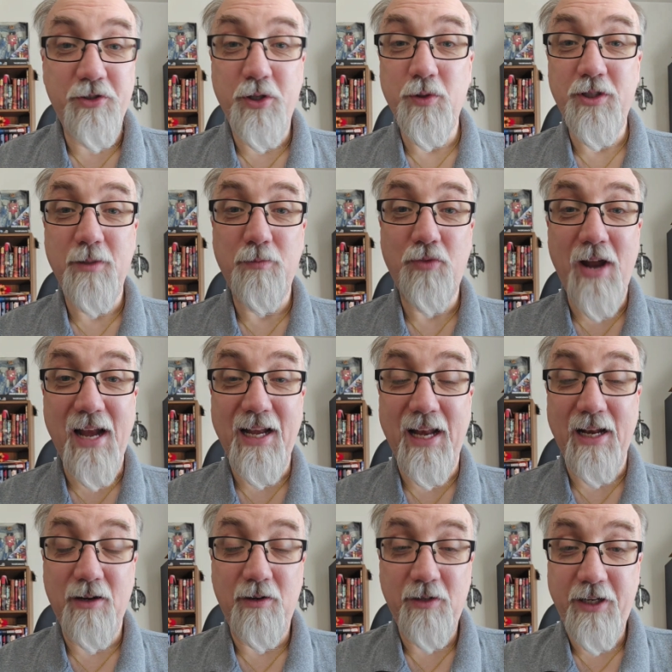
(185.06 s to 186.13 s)
do some
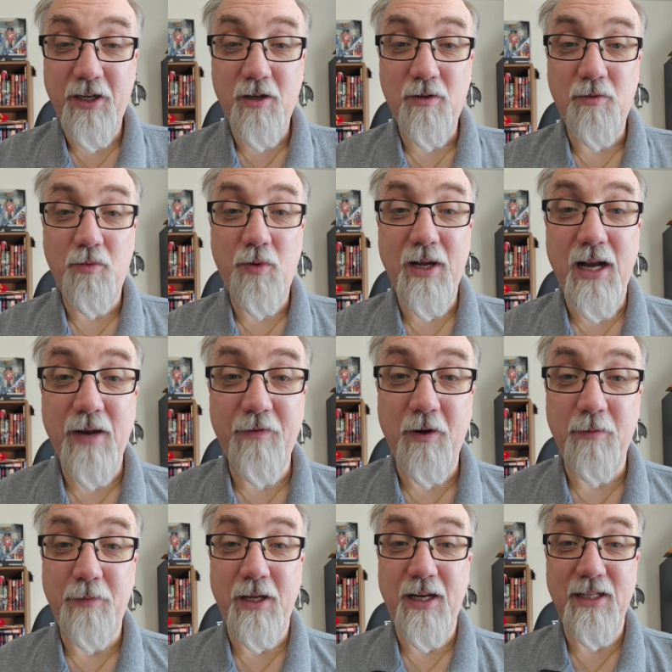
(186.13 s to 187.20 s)
writing,
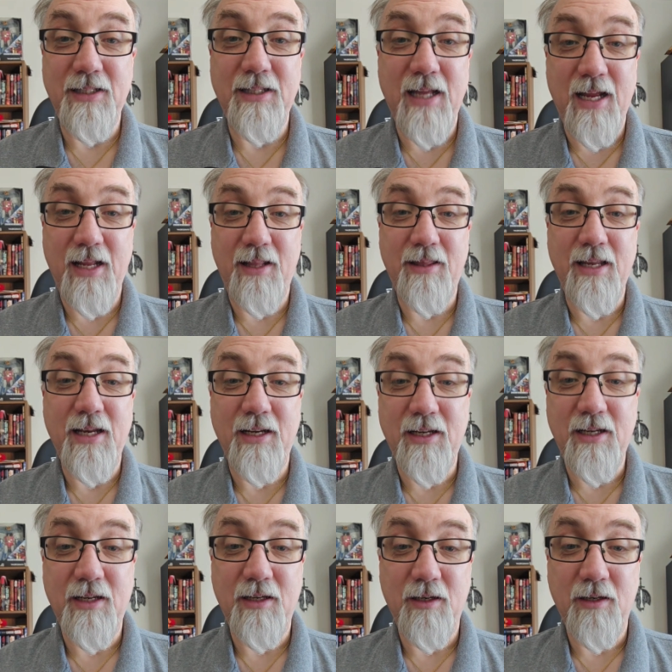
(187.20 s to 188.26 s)
whatever. But I
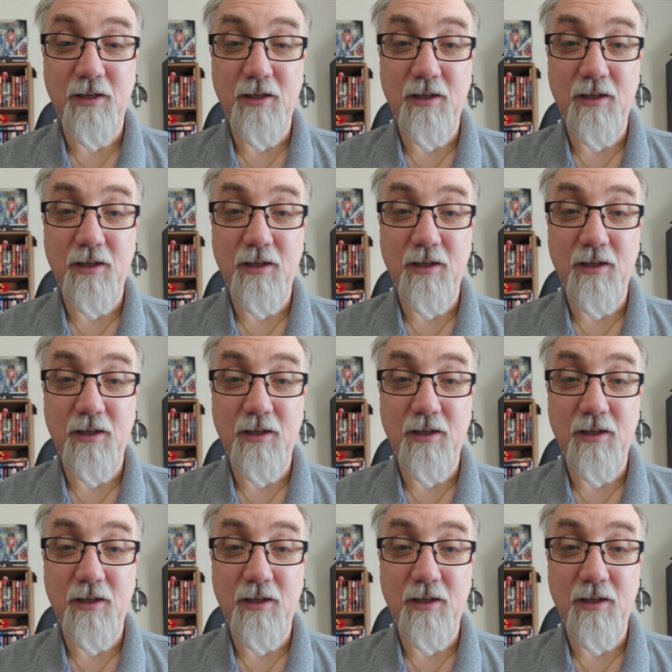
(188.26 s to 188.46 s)
think,